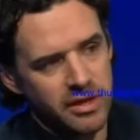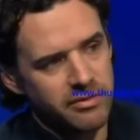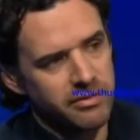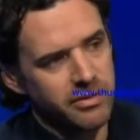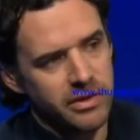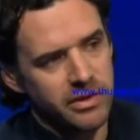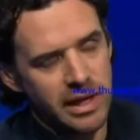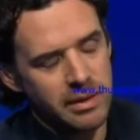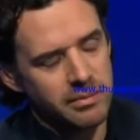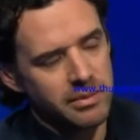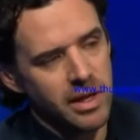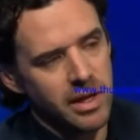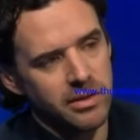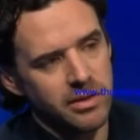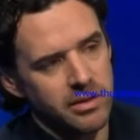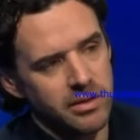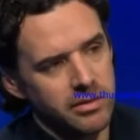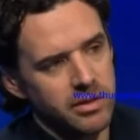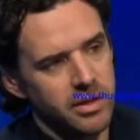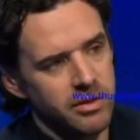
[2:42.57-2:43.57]
every game now
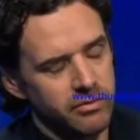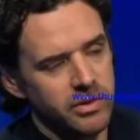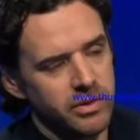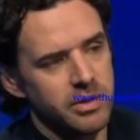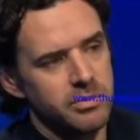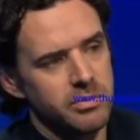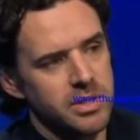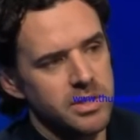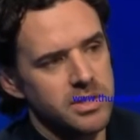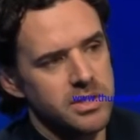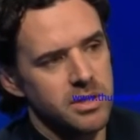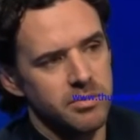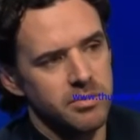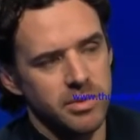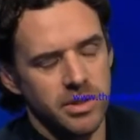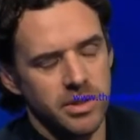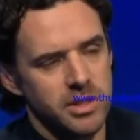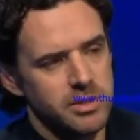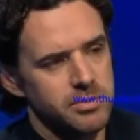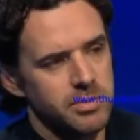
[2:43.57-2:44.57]
that really means
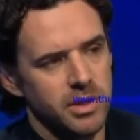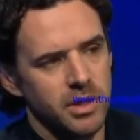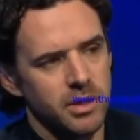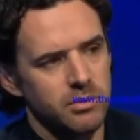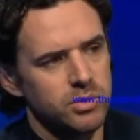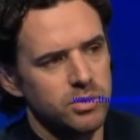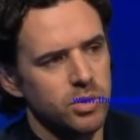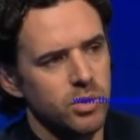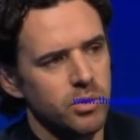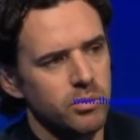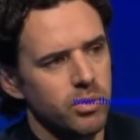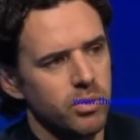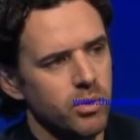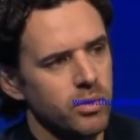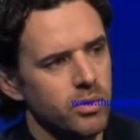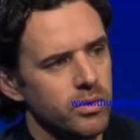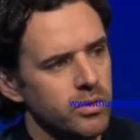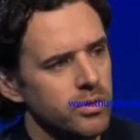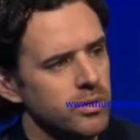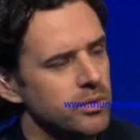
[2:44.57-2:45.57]
something. He's become so
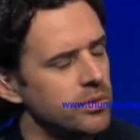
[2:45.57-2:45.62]
important.